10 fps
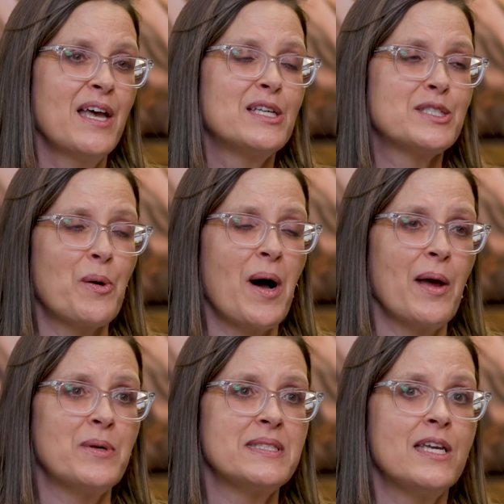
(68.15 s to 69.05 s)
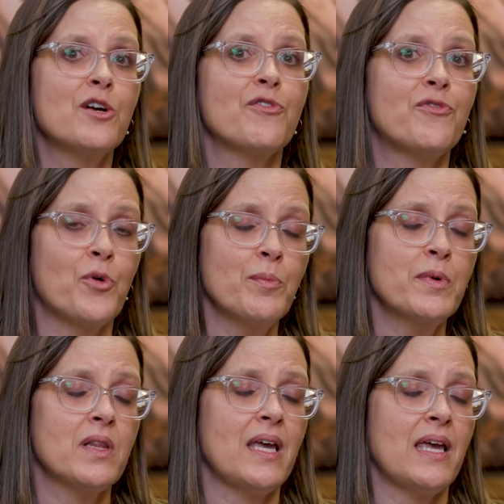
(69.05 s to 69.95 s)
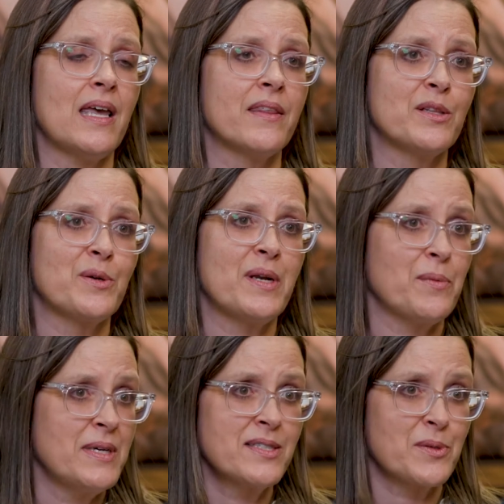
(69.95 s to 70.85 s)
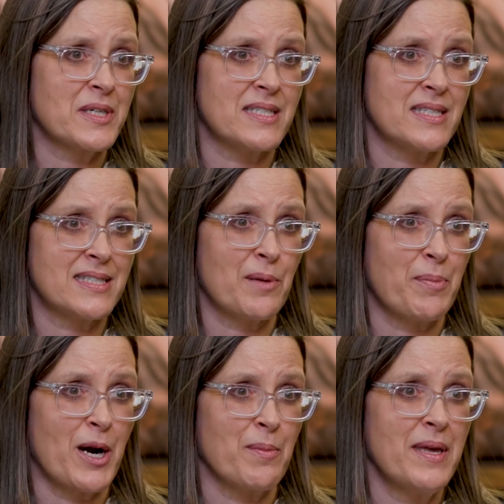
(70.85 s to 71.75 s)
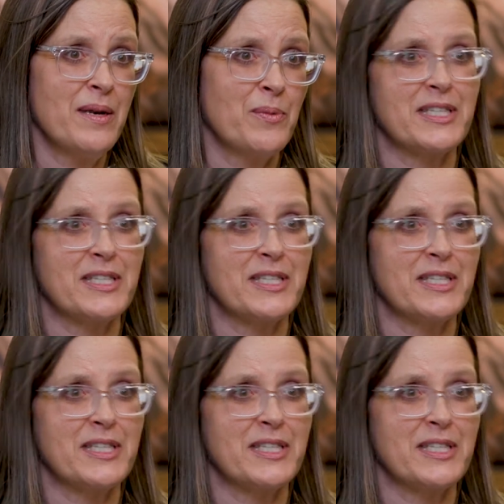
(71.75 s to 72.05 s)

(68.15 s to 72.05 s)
So I was here formerly in the Learning Resources Department,